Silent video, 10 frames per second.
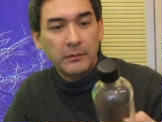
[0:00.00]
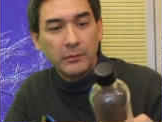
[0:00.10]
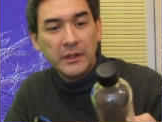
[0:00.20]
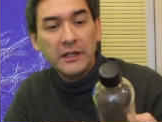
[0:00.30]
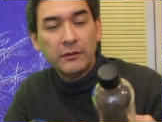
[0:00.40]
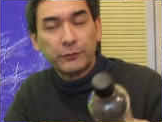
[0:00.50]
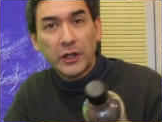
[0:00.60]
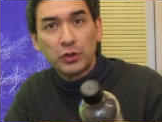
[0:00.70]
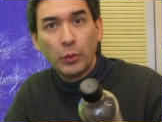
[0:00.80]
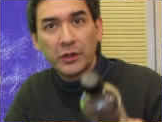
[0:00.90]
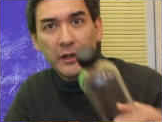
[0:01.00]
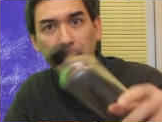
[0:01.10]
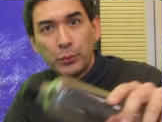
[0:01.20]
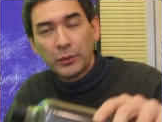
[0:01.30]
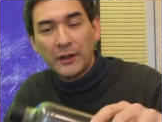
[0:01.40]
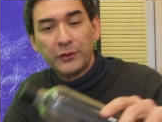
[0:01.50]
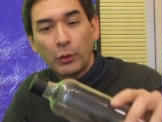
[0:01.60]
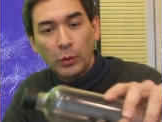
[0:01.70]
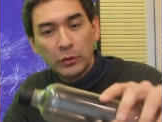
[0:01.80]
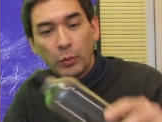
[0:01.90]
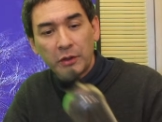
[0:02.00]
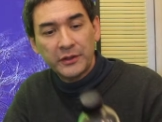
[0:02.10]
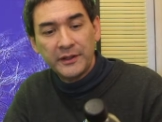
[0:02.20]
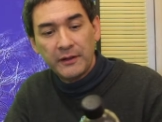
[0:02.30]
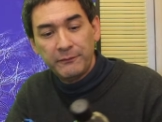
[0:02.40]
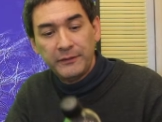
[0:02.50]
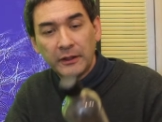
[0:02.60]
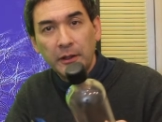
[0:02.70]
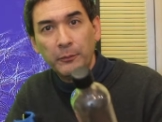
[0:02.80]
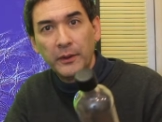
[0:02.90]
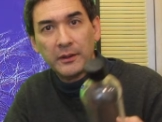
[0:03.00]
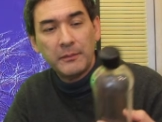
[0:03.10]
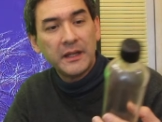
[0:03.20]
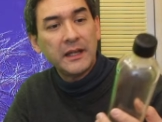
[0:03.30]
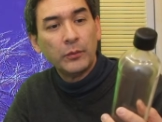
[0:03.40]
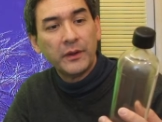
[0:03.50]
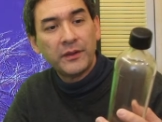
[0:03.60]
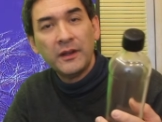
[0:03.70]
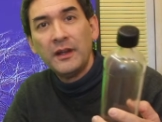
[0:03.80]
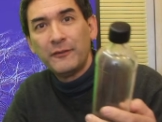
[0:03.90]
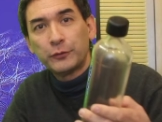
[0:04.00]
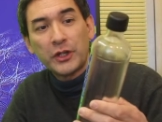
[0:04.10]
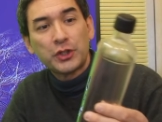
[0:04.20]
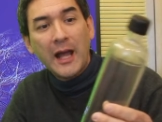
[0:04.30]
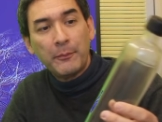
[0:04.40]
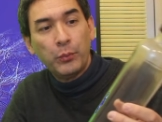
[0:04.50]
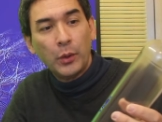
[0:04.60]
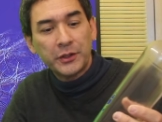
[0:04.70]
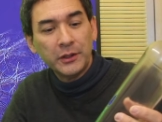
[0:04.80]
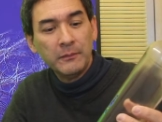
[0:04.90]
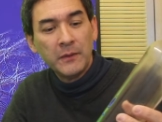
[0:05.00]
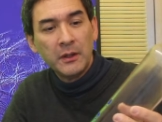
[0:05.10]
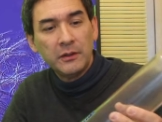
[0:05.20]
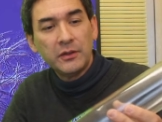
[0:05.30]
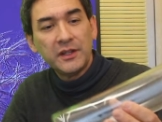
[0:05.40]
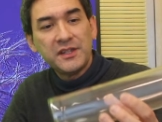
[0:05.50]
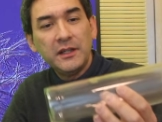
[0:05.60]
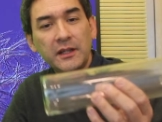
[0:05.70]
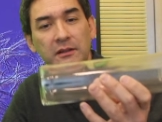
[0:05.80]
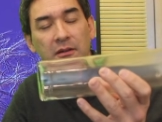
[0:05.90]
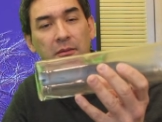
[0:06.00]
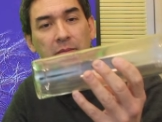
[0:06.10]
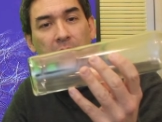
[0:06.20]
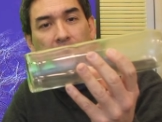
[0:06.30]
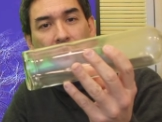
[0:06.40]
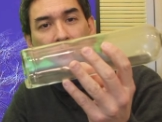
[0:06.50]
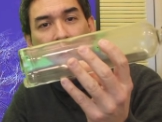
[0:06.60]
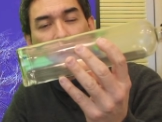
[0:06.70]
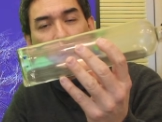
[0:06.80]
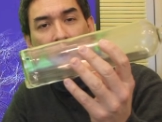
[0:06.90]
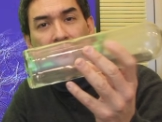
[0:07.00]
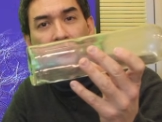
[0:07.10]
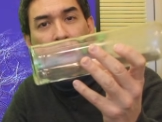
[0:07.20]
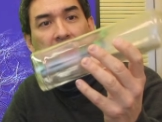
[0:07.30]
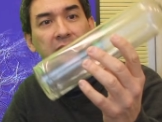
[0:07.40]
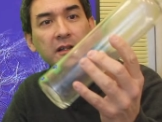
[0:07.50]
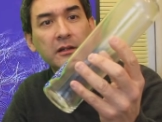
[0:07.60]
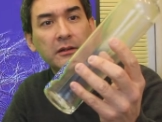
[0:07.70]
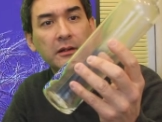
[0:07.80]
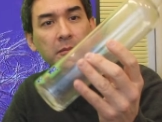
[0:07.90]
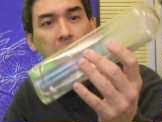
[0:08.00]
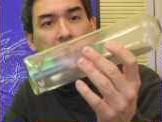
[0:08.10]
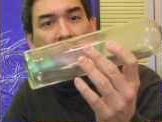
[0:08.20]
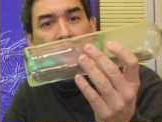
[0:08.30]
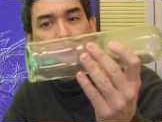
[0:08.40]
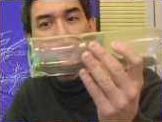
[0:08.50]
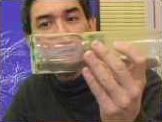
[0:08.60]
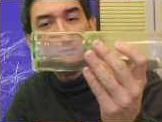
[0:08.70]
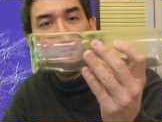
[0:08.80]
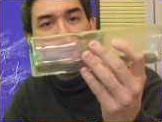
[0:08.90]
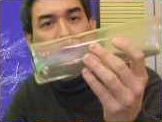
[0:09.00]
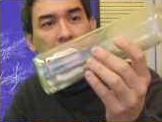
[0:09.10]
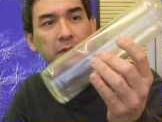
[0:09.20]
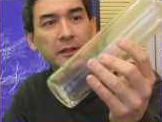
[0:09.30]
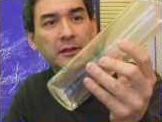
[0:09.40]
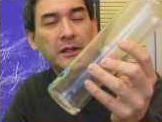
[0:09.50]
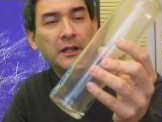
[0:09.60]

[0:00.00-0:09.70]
we need fresh water, I pour out the old water and I fill it up again with fresh tap water. And you can see that, even though I've never cleaned it, it's pretty clean, right?